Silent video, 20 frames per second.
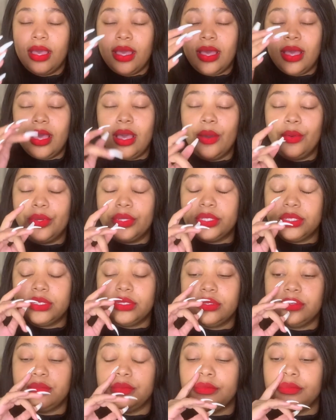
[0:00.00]
I
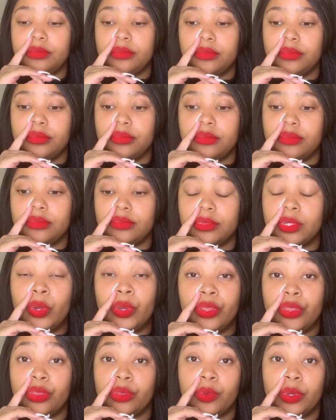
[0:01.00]
was
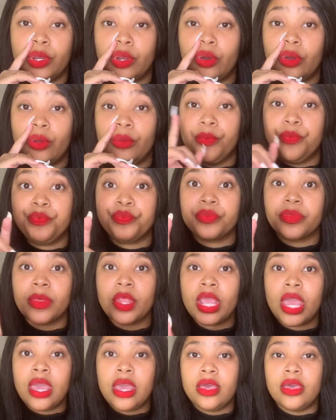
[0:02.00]
going through it all.
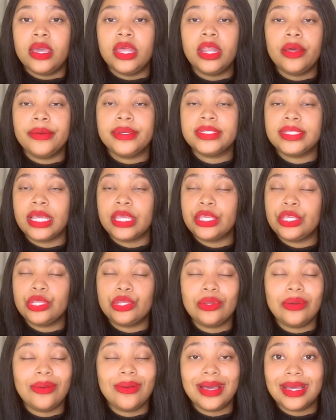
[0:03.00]
And I was like, you
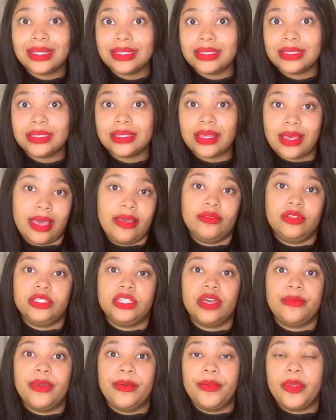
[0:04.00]
know what? I have to
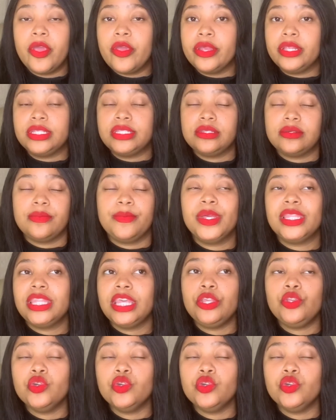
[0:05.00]
tell my parents. But they knew